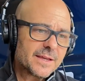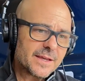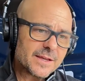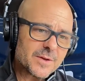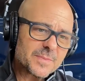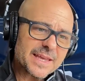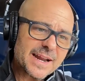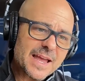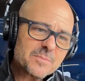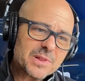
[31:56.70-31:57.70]
them. Can
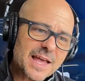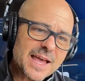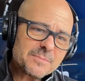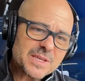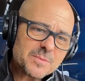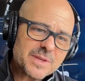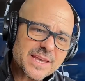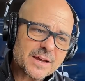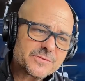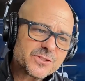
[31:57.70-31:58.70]
I apply
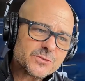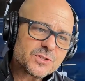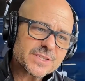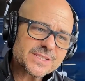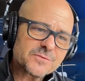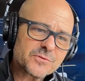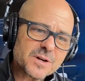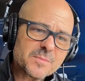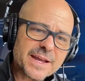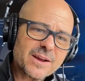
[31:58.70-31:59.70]
PPF to just the
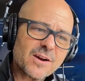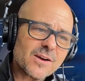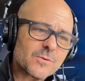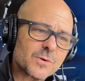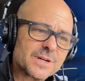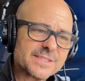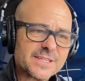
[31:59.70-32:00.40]
front of my car, or does